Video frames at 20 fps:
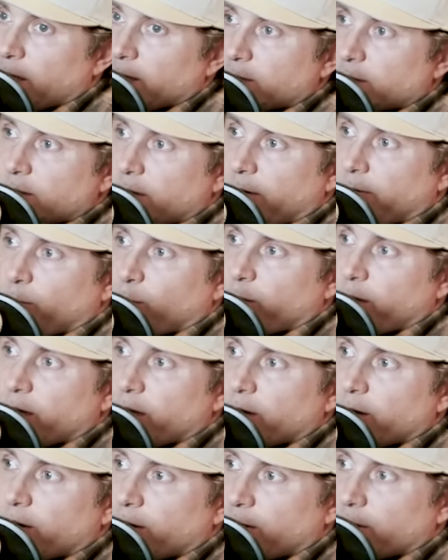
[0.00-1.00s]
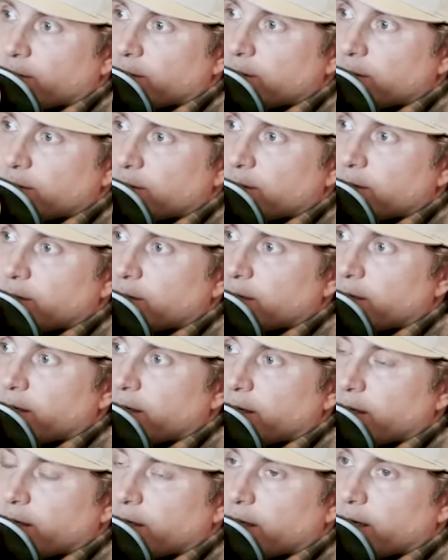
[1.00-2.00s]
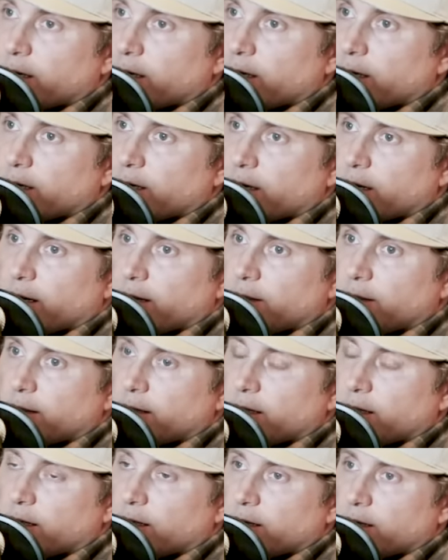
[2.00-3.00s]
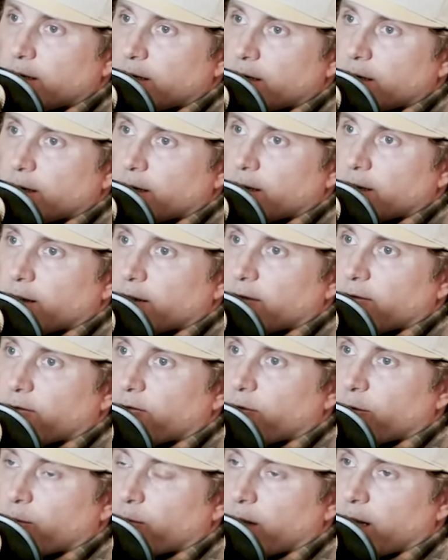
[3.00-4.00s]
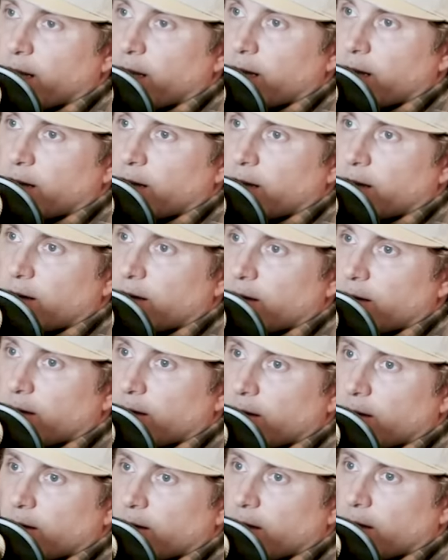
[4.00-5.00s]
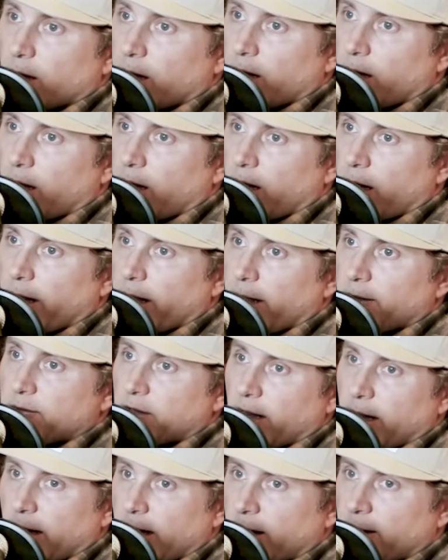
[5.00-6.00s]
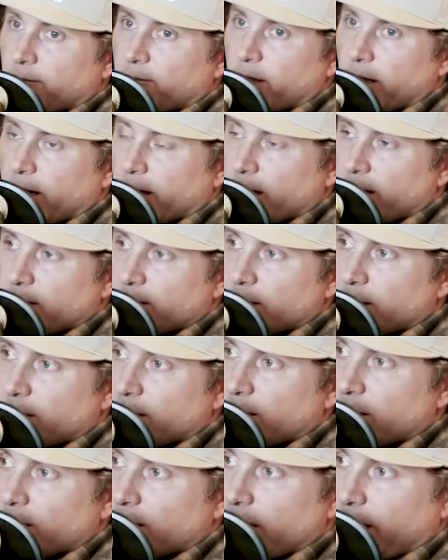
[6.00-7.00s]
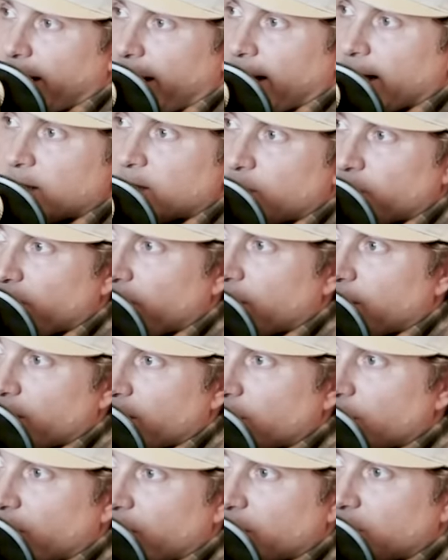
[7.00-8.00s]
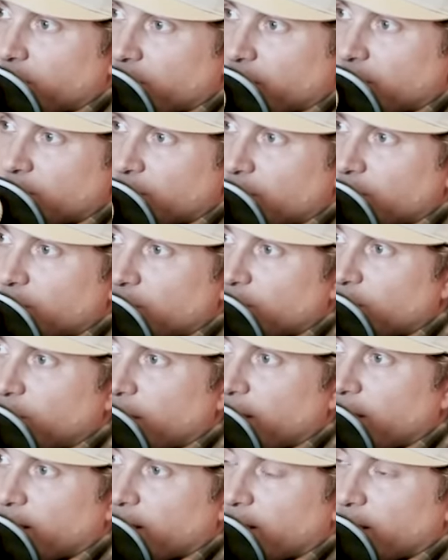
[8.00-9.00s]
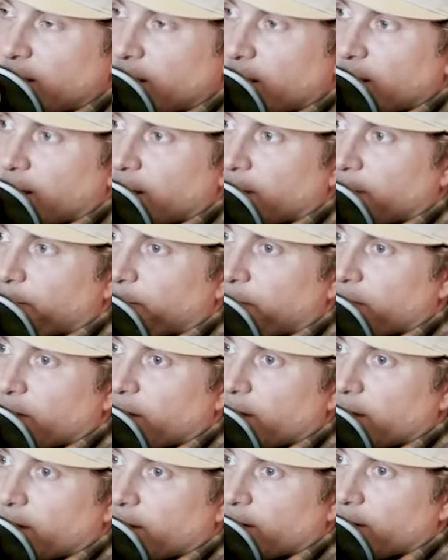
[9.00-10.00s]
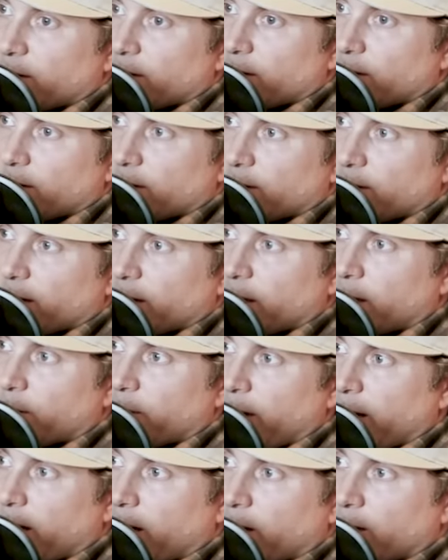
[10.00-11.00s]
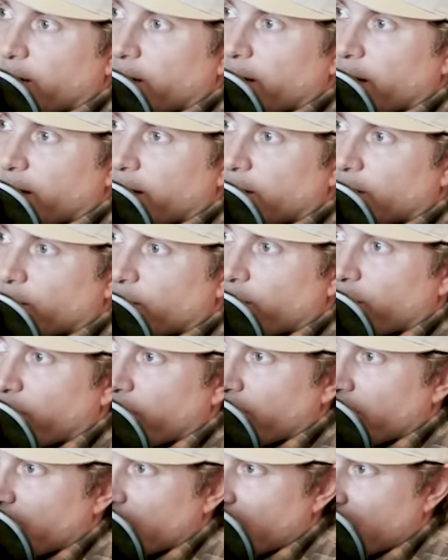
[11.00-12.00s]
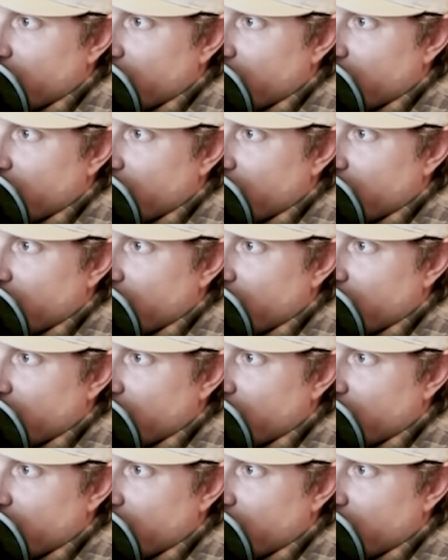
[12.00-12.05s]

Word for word: been several years. Yeah. And I think for me, I have to have that azimuth adjustment, so to speak, to think about and talk, really talk about a